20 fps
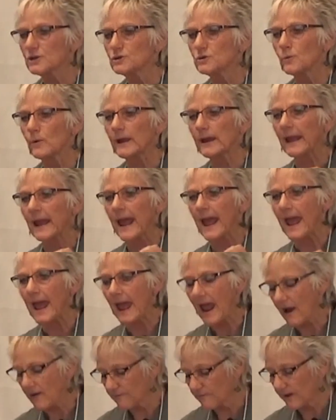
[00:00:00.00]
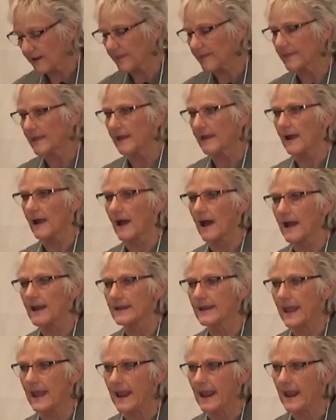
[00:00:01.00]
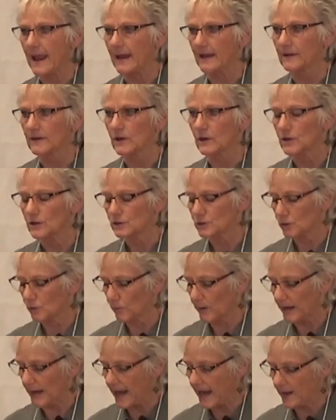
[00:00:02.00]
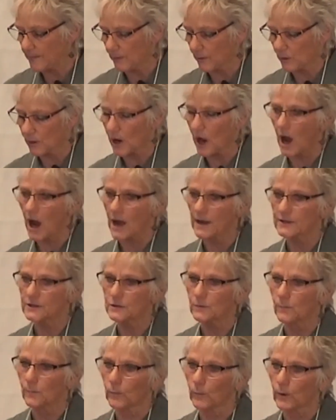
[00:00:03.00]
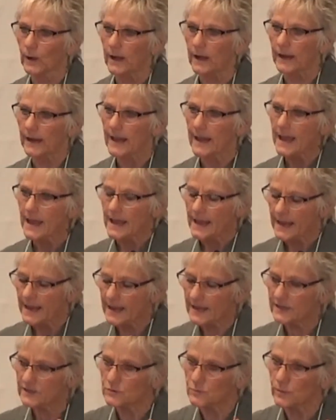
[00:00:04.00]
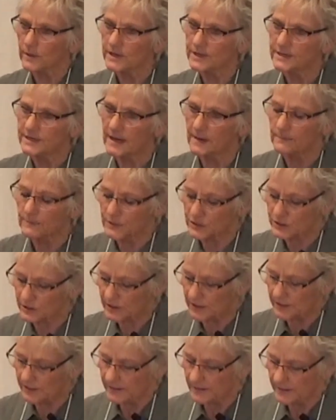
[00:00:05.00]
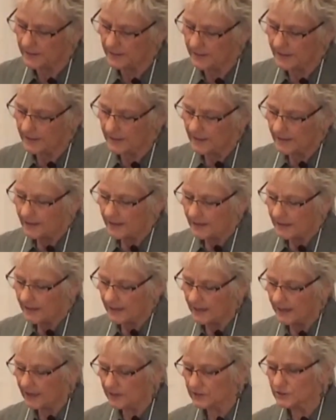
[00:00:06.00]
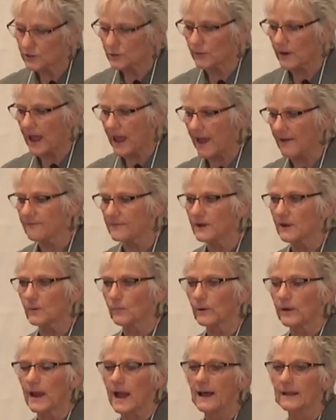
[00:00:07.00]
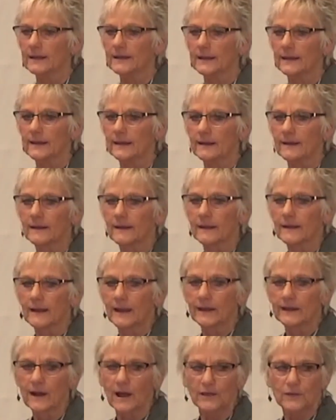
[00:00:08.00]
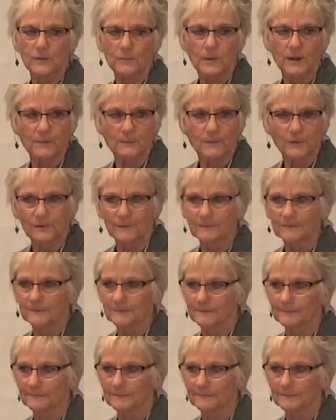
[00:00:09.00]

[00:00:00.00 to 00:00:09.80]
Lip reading: doing everything I can to enable God to bring his redemption into evident reality in other people?